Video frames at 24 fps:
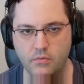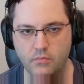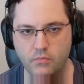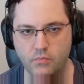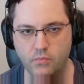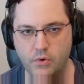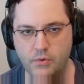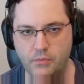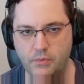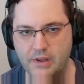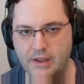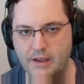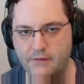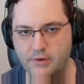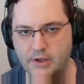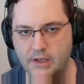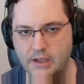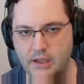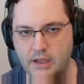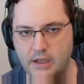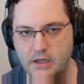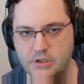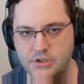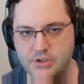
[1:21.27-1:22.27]
when we have a
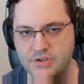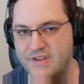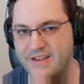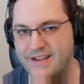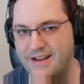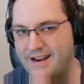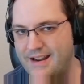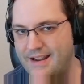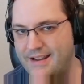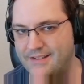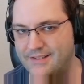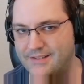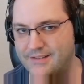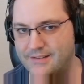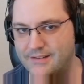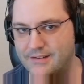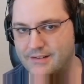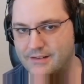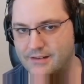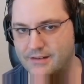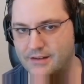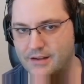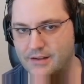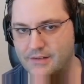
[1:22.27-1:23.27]
cage that has
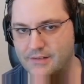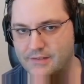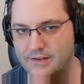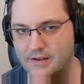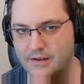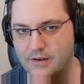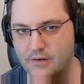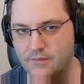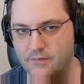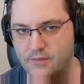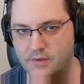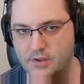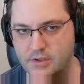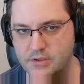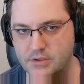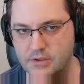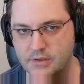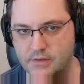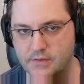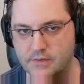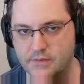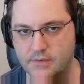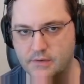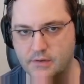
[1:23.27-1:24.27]
consecutive
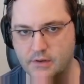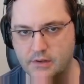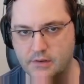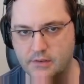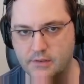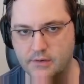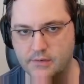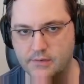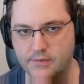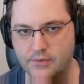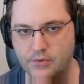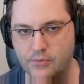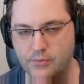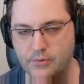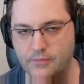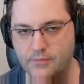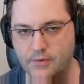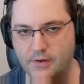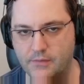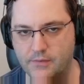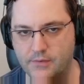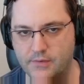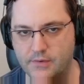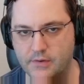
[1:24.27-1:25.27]
digits, like this 3,
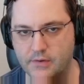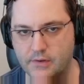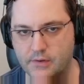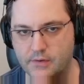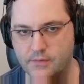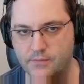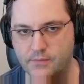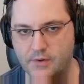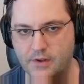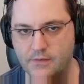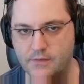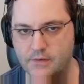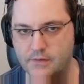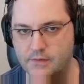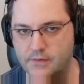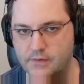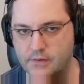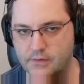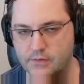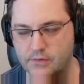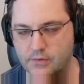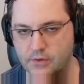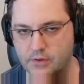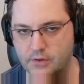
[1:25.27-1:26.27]
5, 6, 5 and
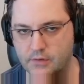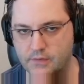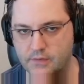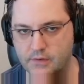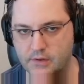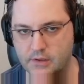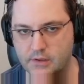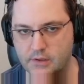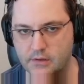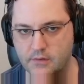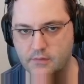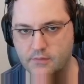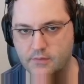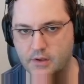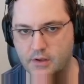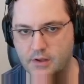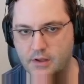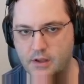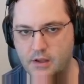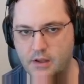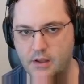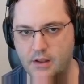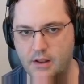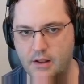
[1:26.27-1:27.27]
6 are consecutive,
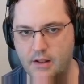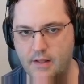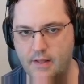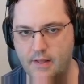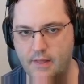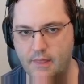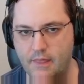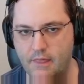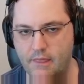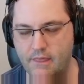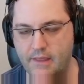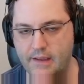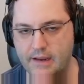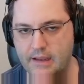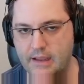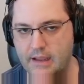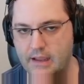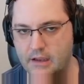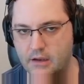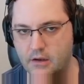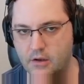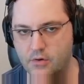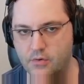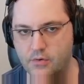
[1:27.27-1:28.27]
they
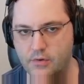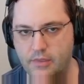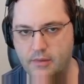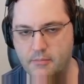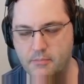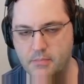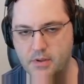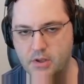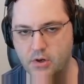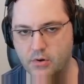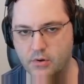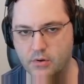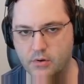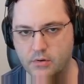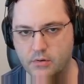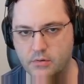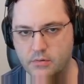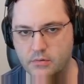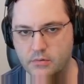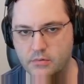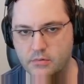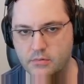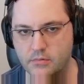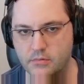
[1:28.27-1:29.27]
can't go in the middle.
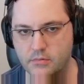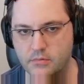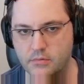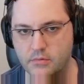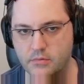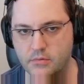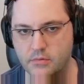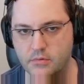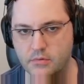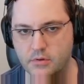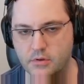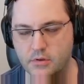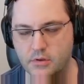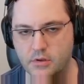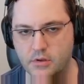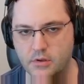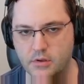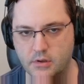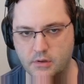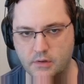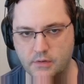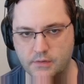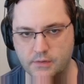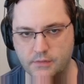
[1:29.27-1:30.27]

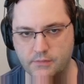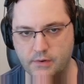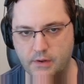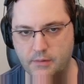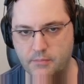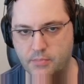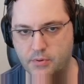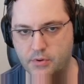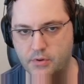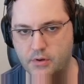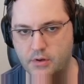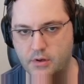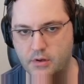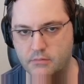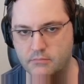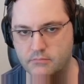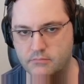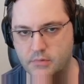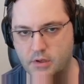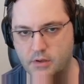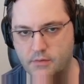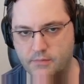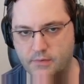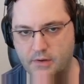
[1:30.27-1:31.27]
Because if I put
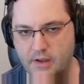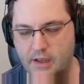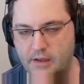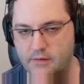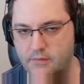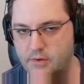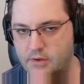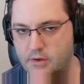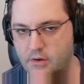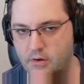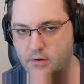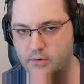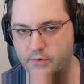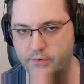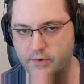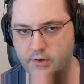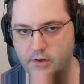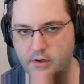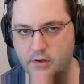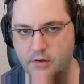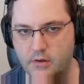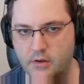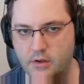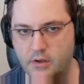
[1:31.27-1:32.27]
a 5 here,
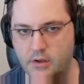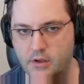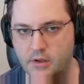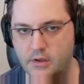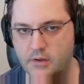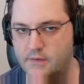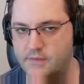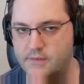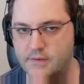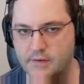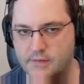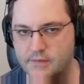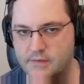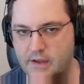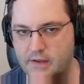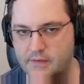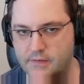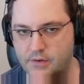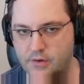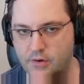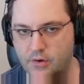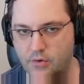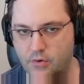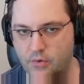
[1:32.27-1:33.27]
say, 6
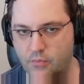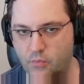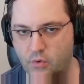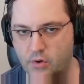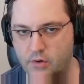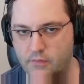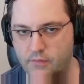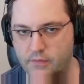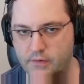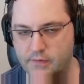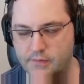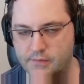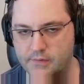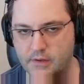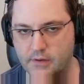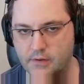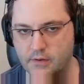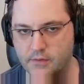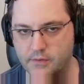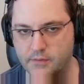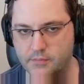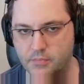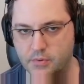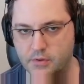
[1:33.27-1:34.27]
has to go in one of these
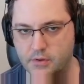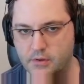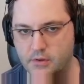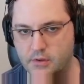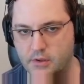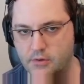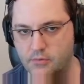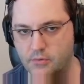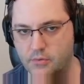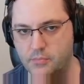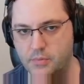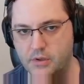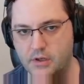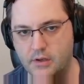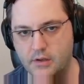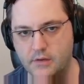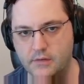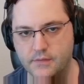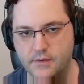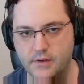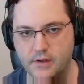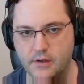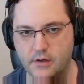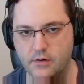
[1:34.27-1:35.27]
cells, but it would be
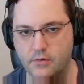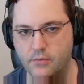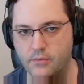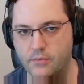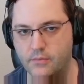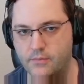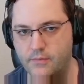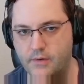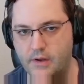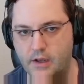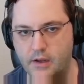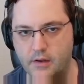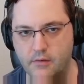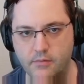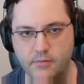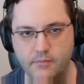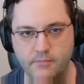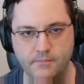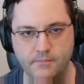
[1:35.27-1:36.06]
consecutive with 5.